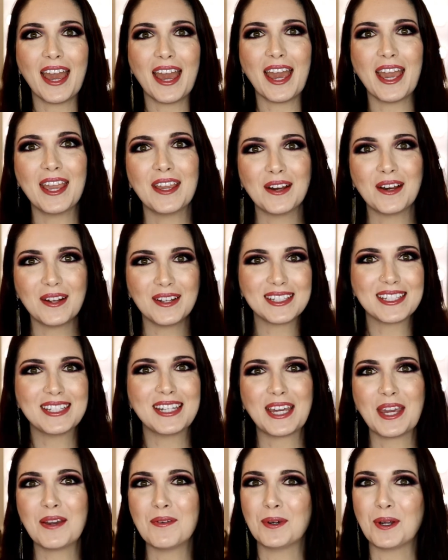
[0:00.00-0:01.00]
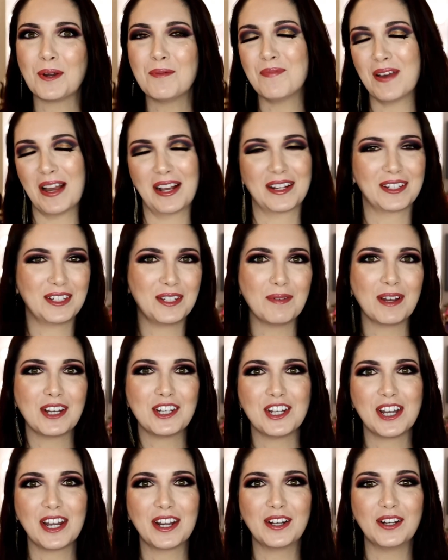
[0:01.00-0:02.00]
Hey y'all, it's Nikki. Welcome back to my
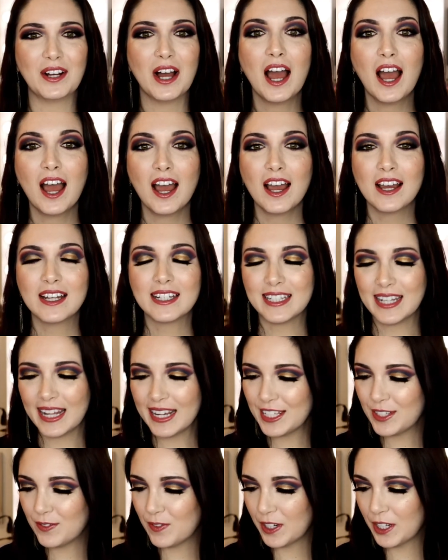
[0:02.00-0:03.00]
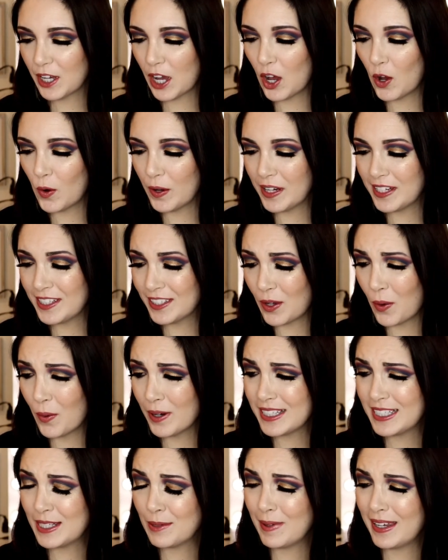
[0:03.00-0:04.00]
channel. Today's video is going
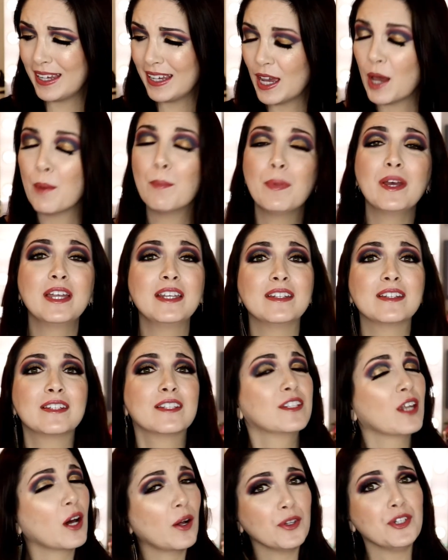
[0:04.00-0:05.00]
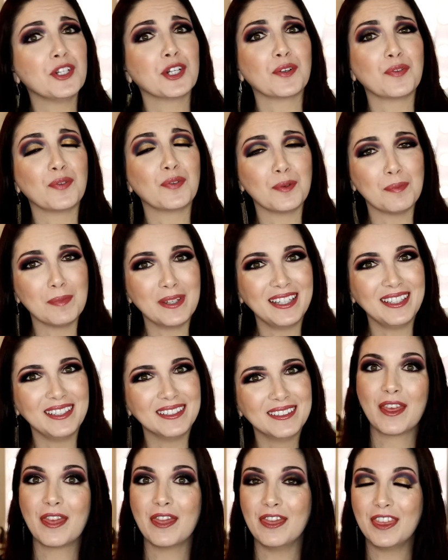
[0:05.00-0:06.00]
to be a bit nostalgic for
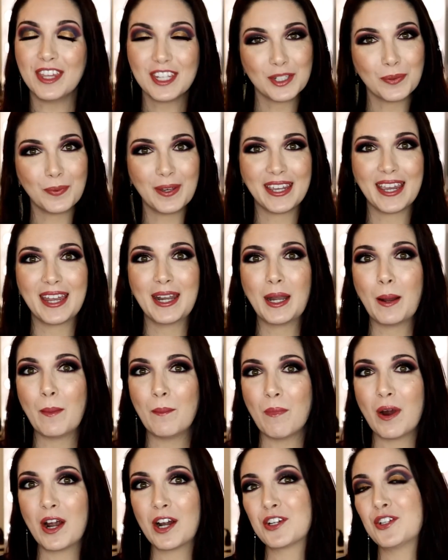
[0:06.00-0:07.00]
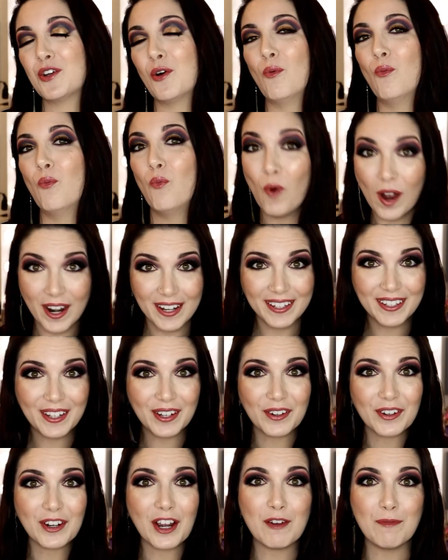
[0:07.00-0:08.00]
me. This weekend marked 1
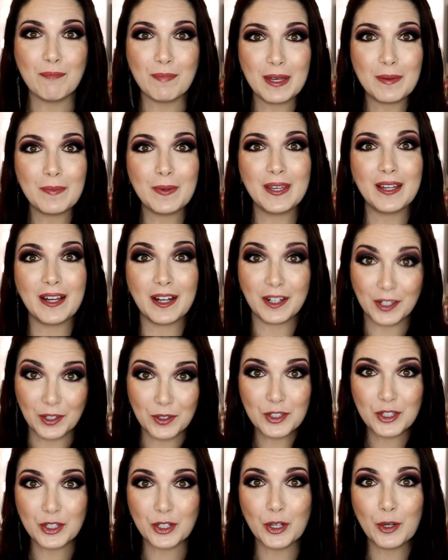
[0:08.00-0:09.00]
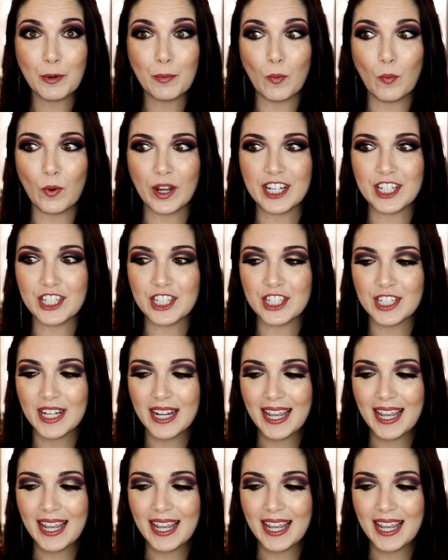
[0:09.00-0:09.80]
year of me being on YouTube, which